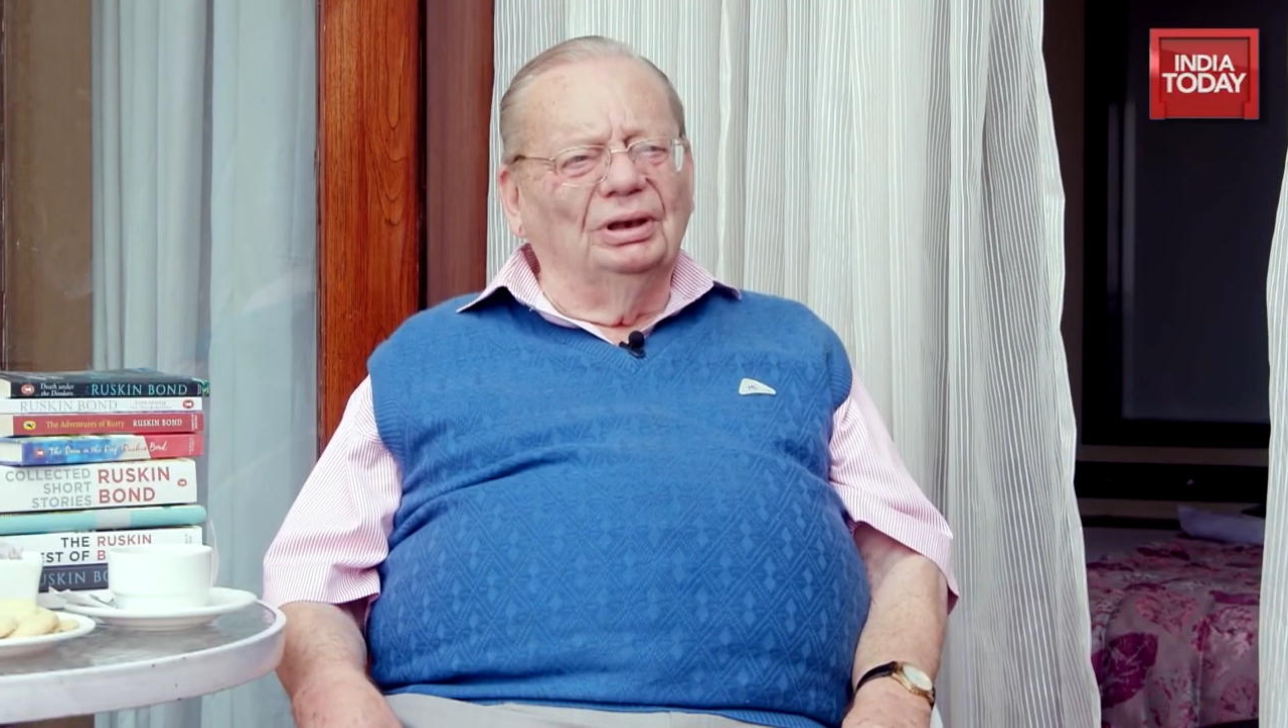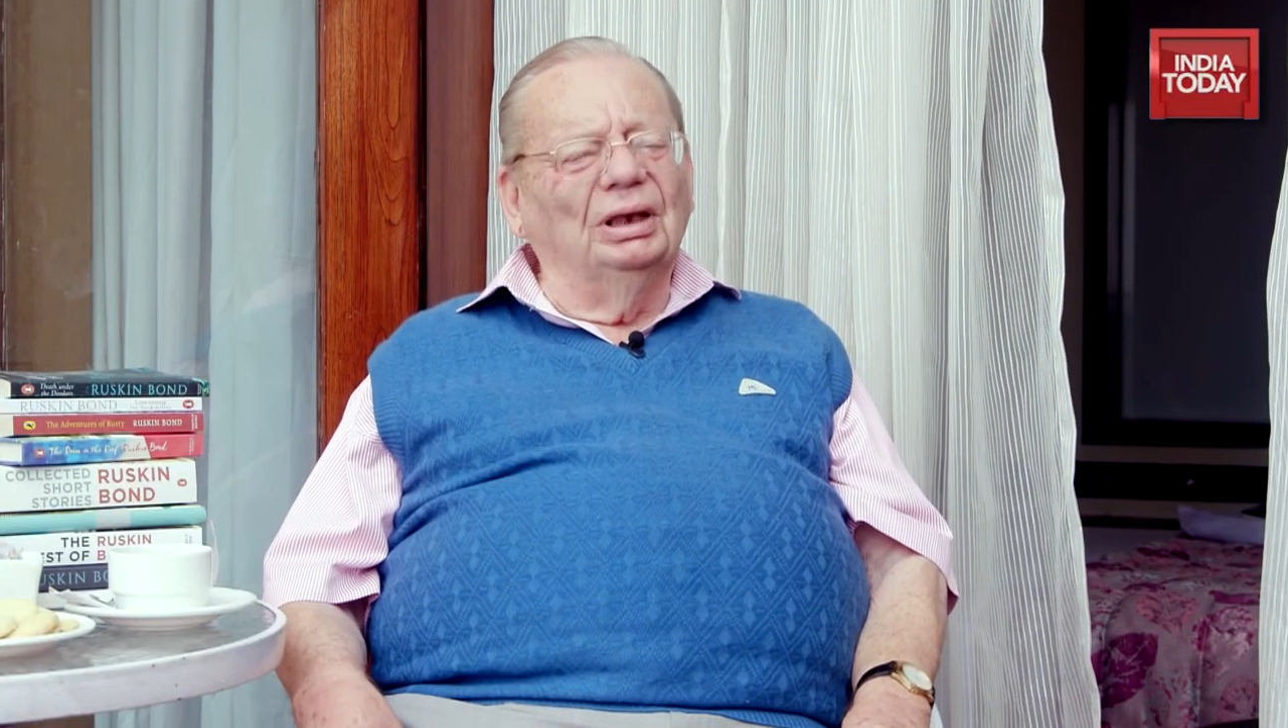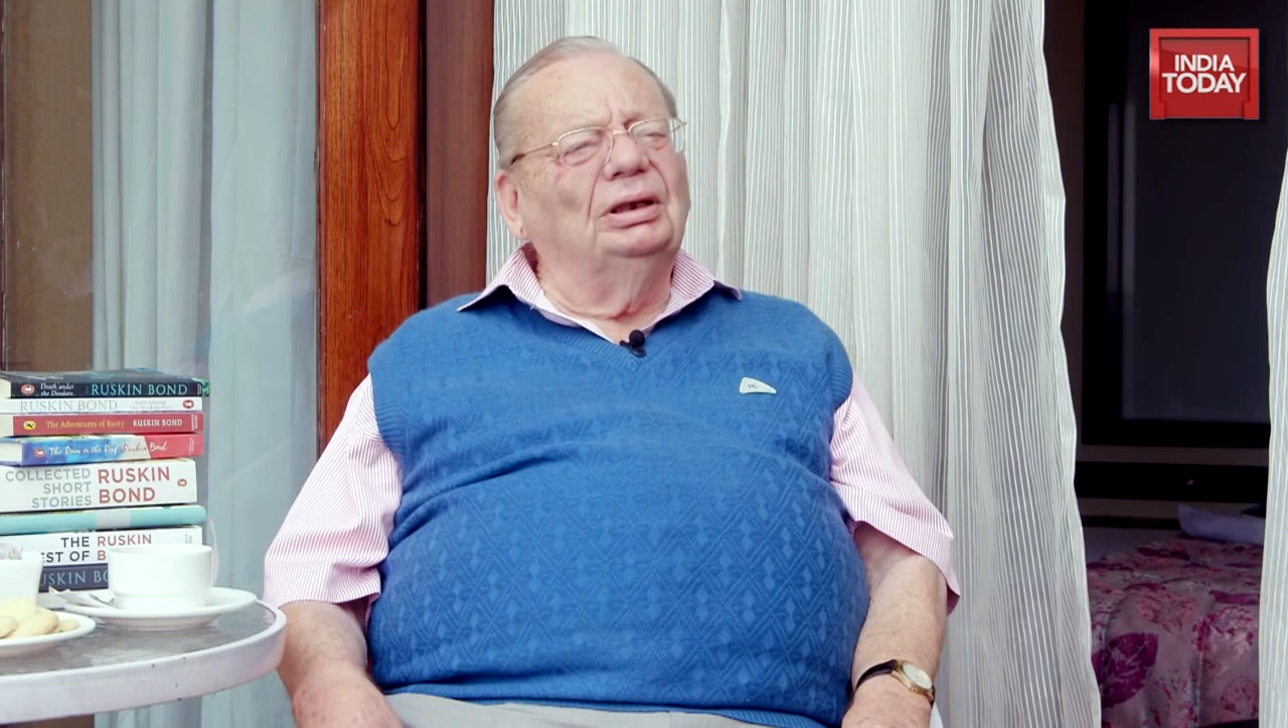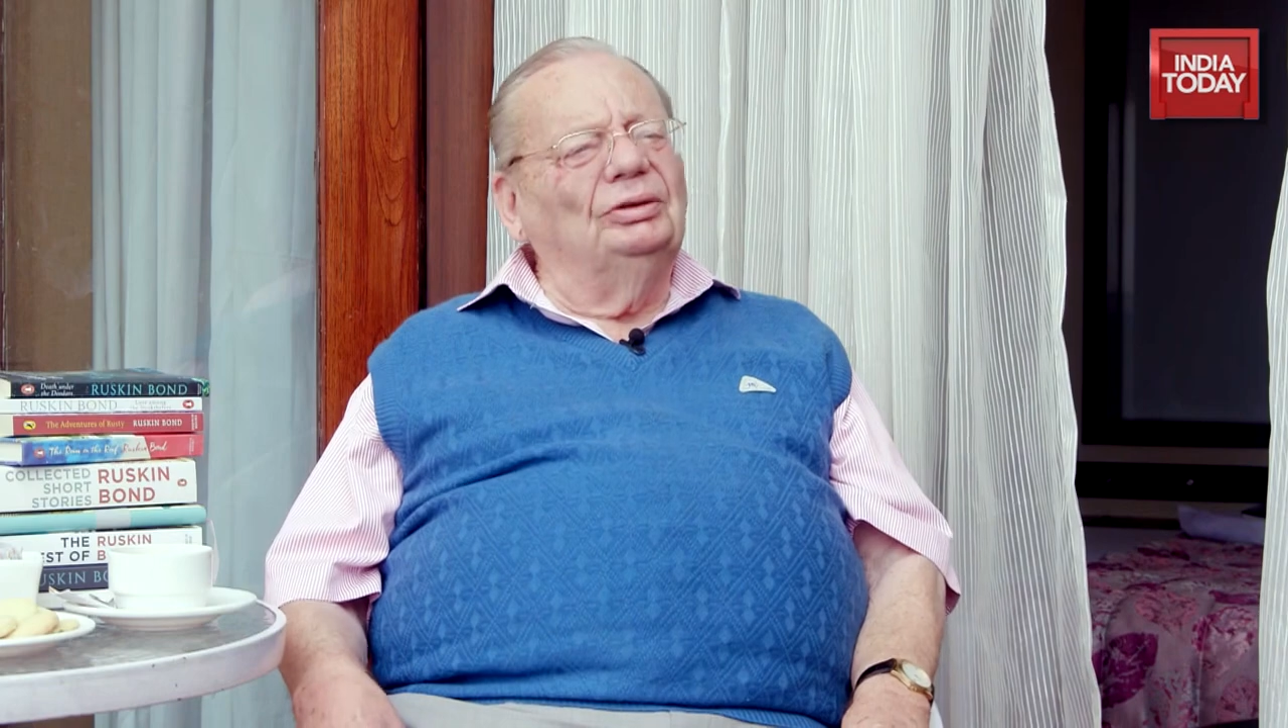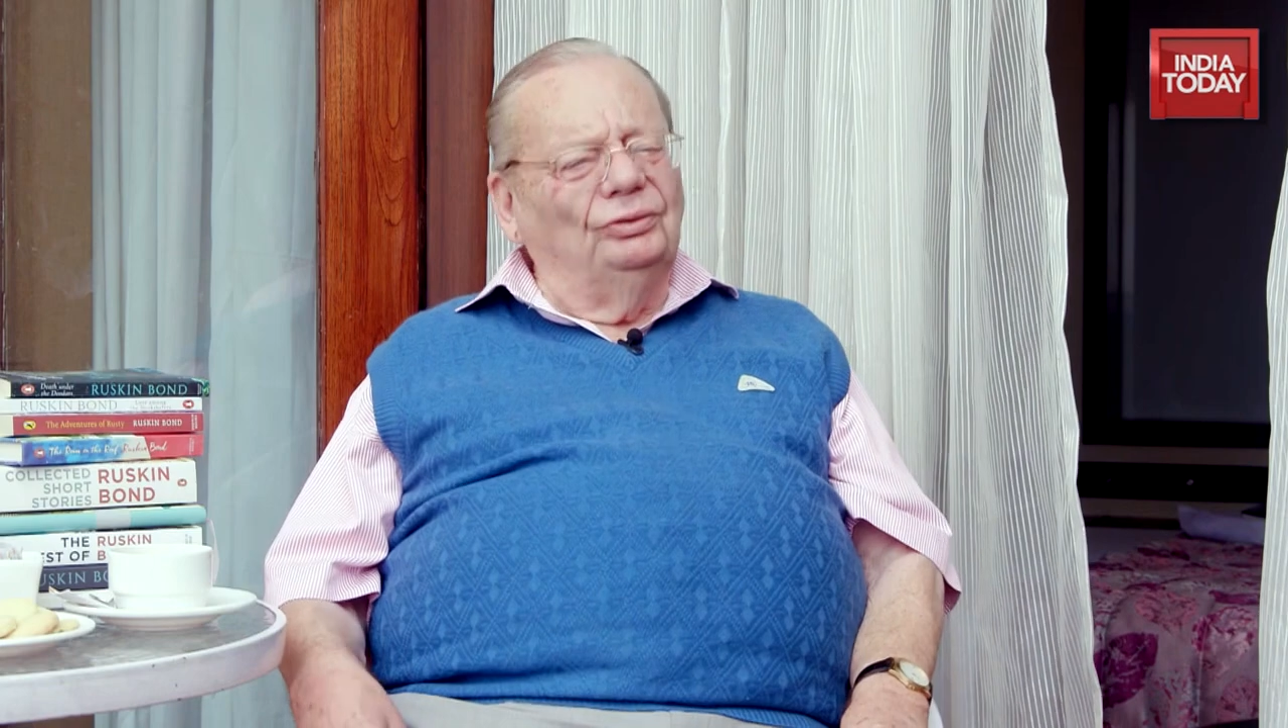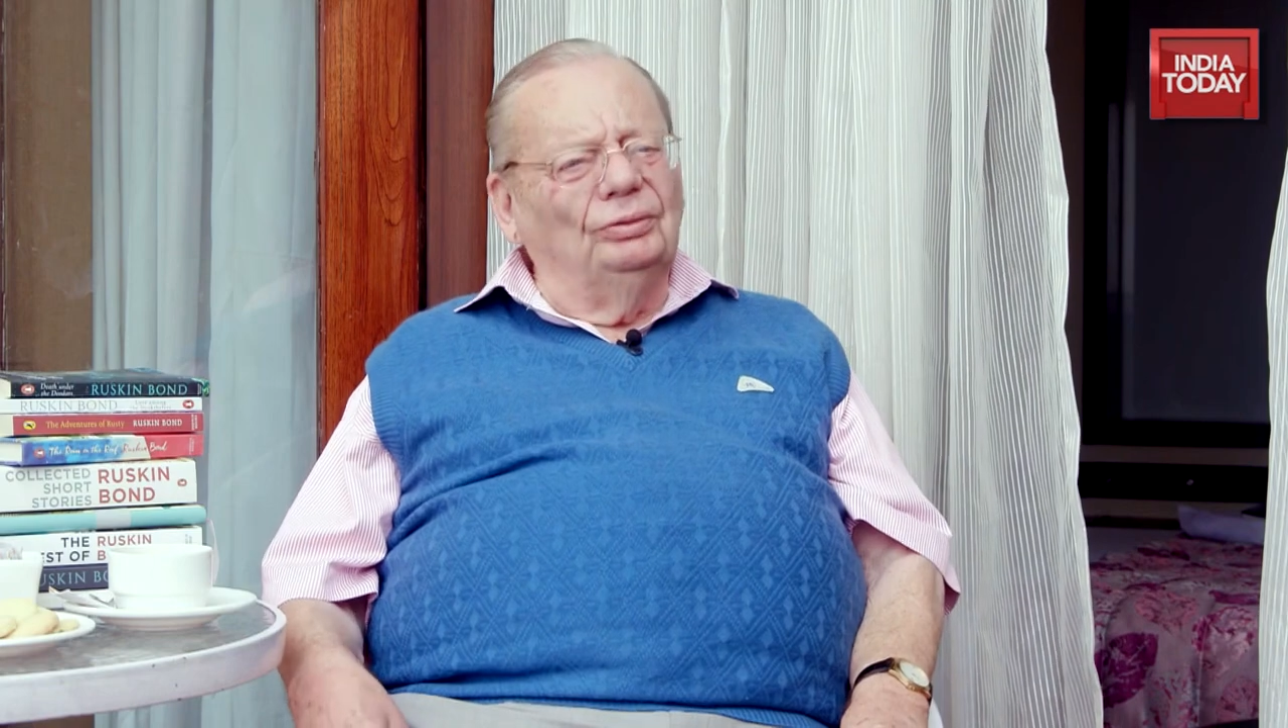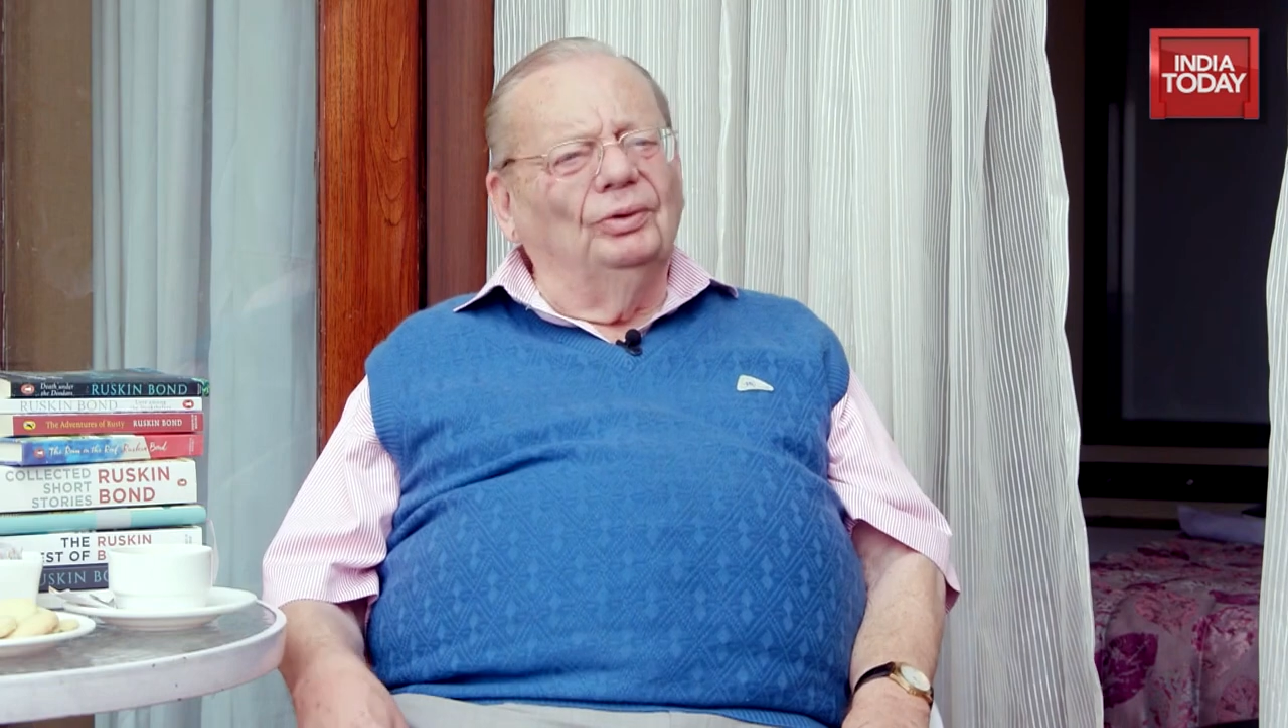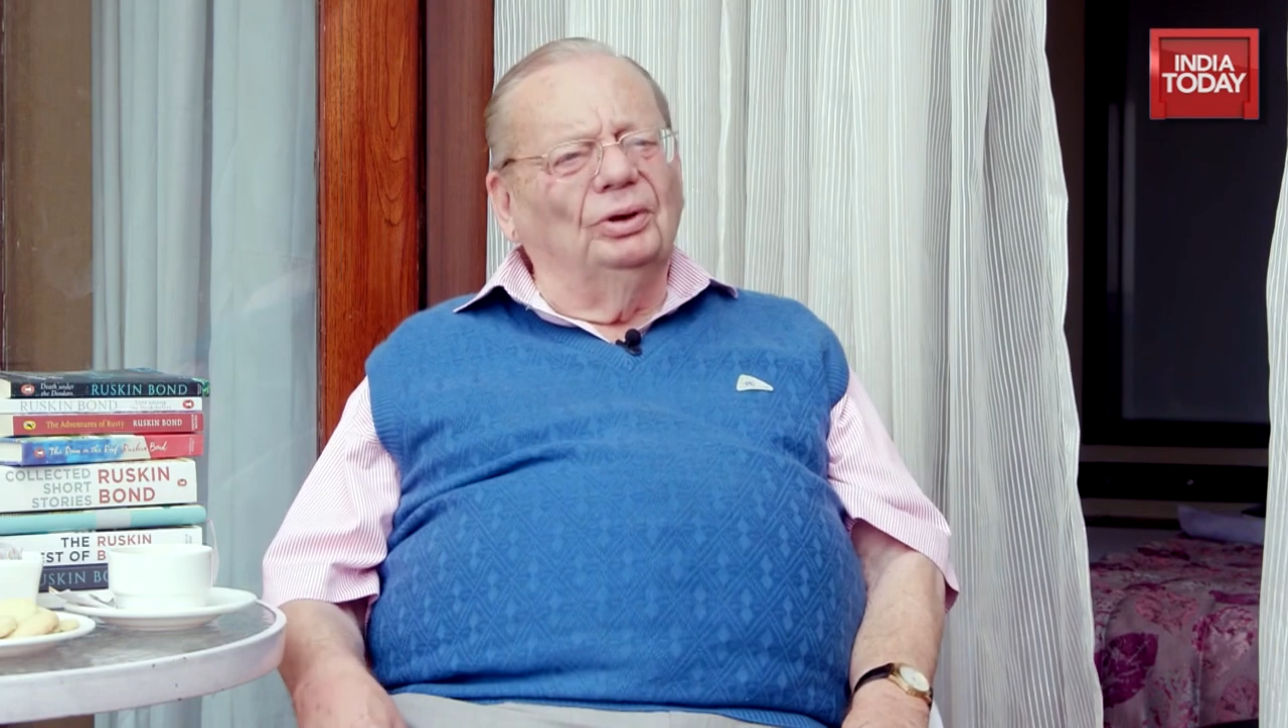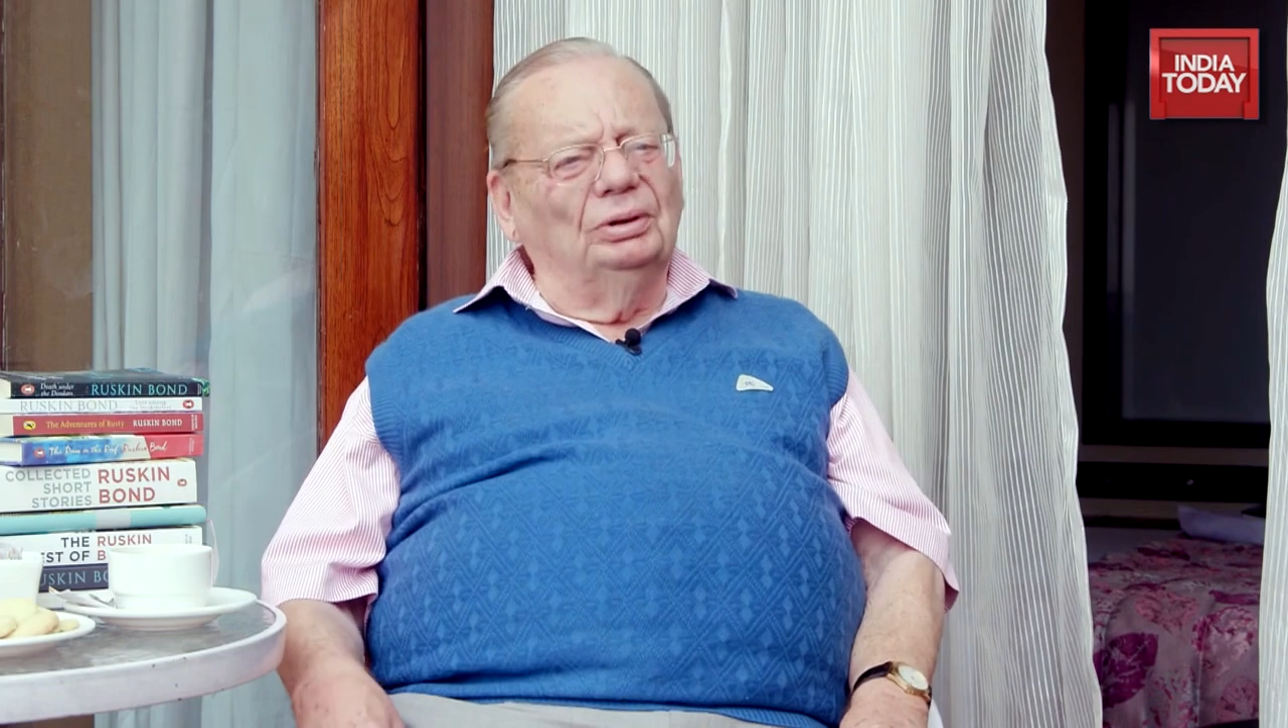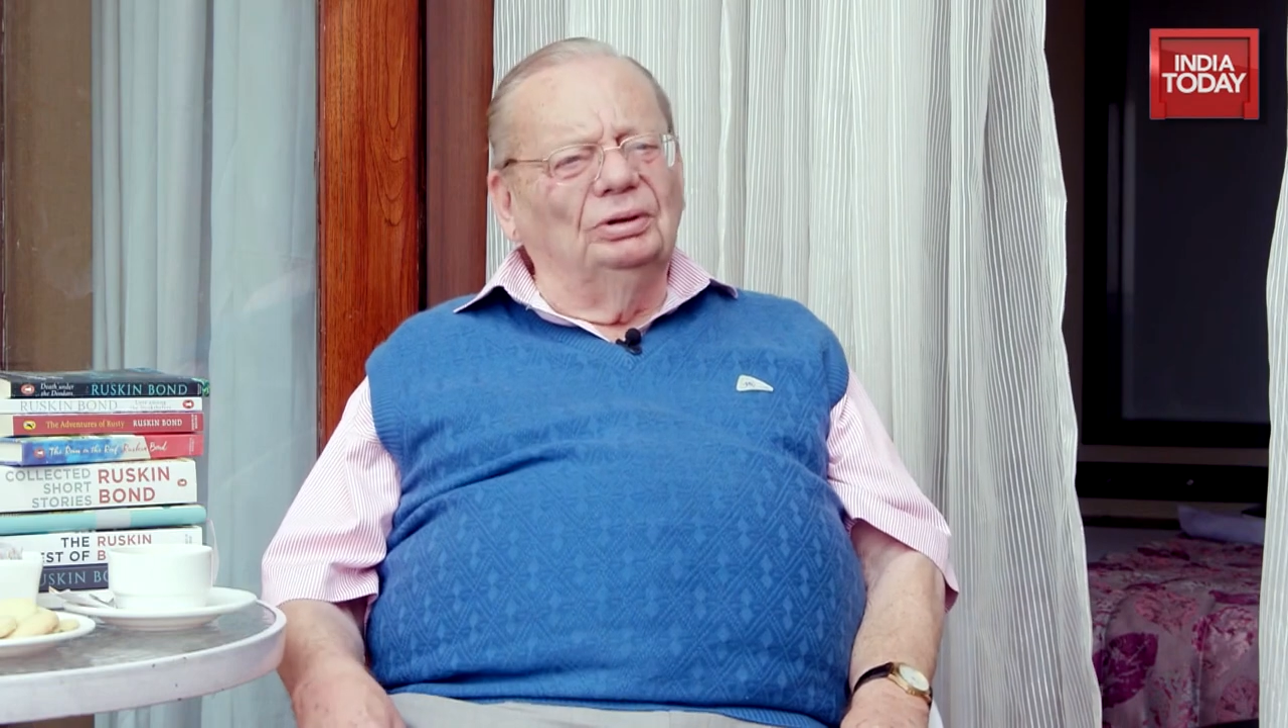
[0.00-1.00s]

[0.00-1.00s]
And I used to walk